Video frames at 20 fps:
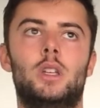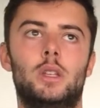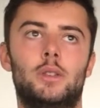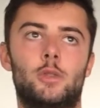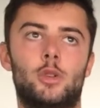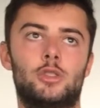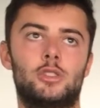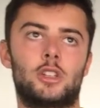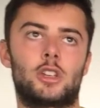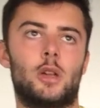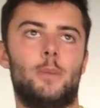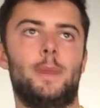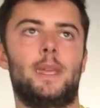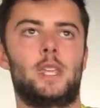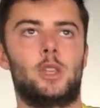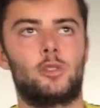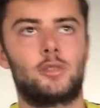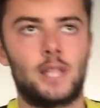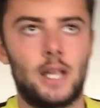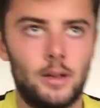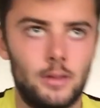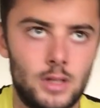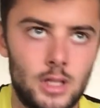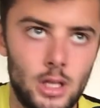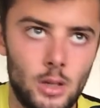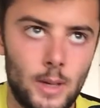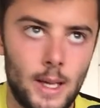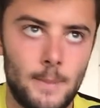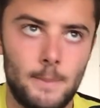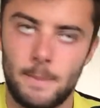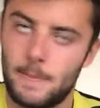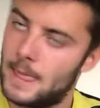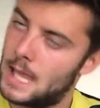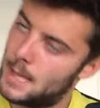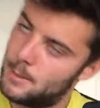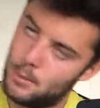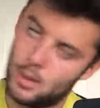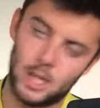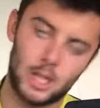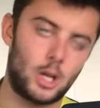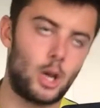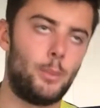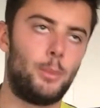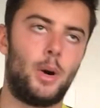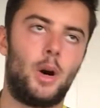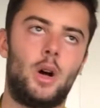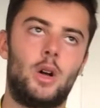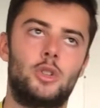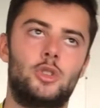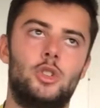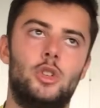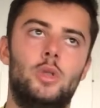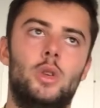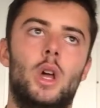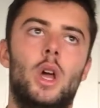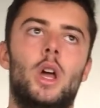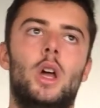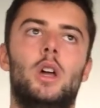You've got to commit yourself to it. It might go past you.